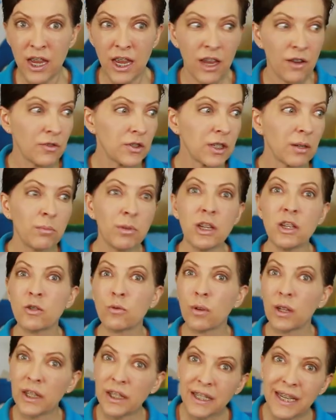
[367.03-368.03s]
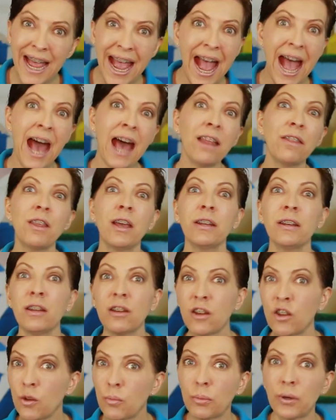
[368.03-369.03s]
If somebody's willing to add that
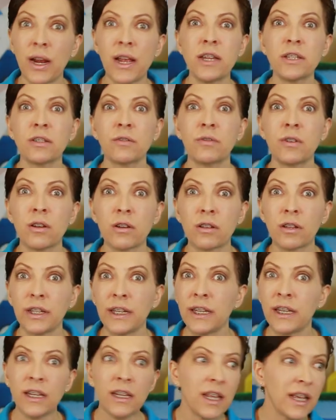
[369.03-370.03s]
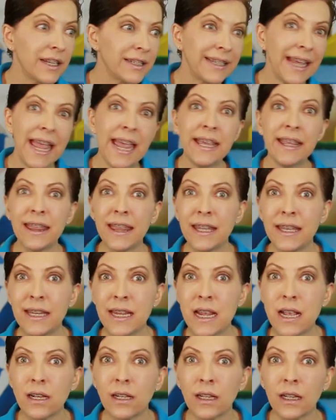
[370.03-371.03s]
into the price of your cleaning, take the
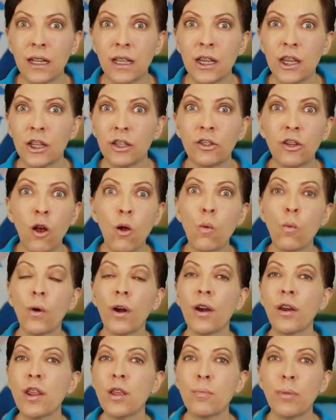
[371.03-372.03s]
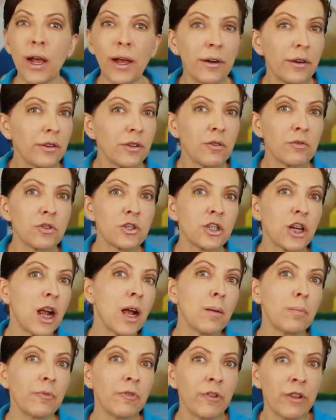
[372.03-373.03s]
deal. Don't worry about it. Don't
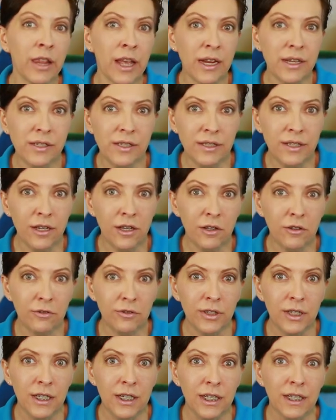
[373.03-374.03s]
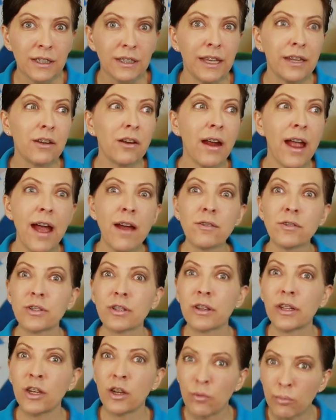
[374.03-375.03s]
shop for that stuff. Let your house
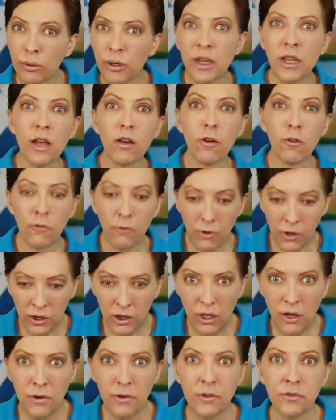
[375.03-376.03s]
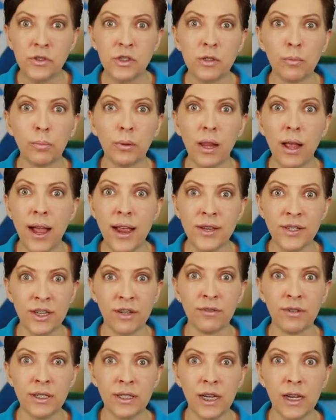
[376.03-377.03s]
cleaner bring a full load of supplies
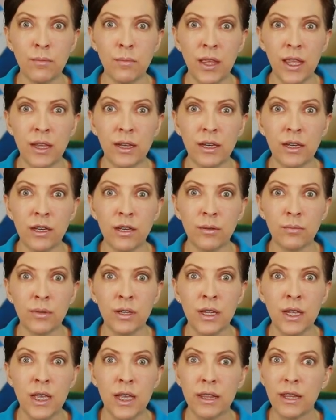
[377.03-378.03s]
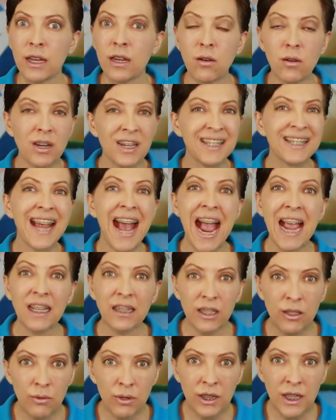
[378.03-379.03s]
every time they come. They know
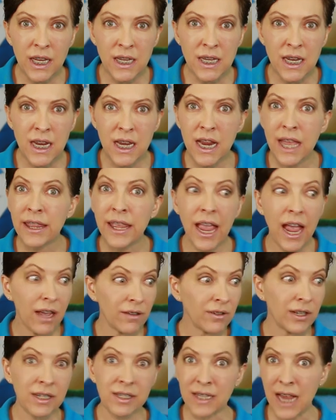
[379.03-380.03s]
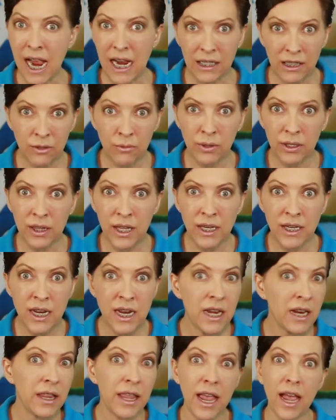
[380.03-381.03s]
exactly what they need and they have exactly what they
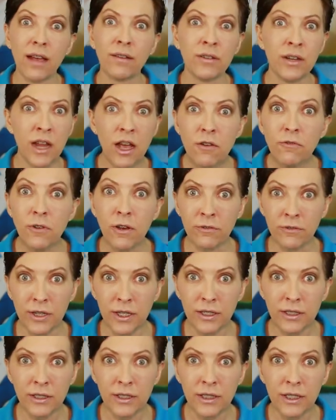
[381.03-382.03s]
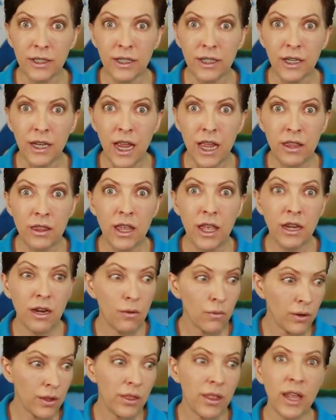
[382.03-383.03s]
need and they have enough of it. And then
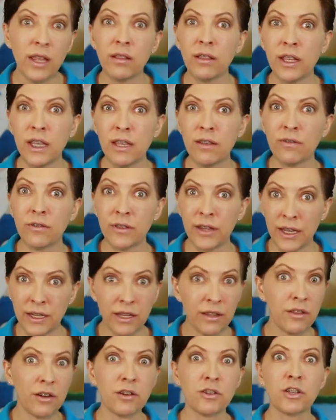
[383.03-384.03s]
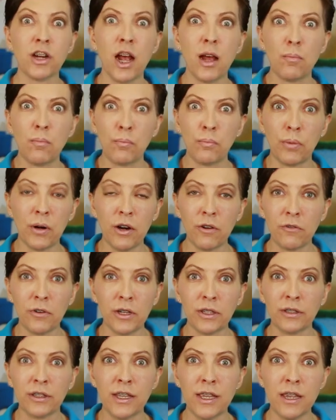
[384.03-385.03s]
when they leave, they did their job
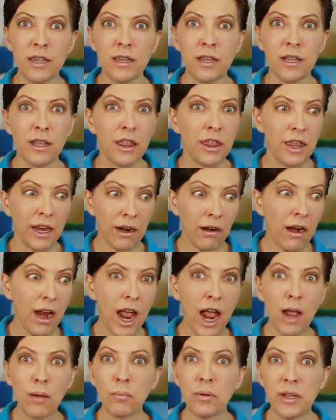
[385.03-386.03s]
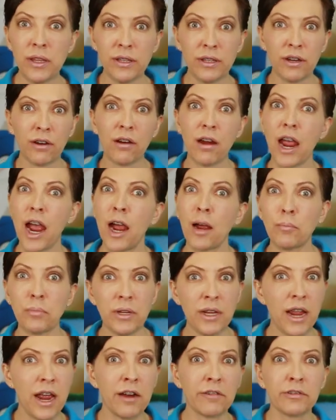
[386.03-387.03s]
perfectly. They're happy, you're
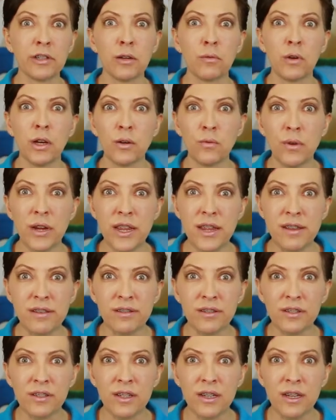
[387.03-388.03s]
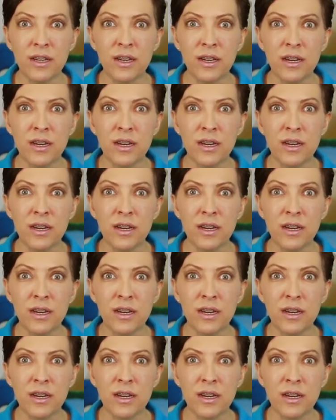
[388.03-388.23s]
happy, everyone wins.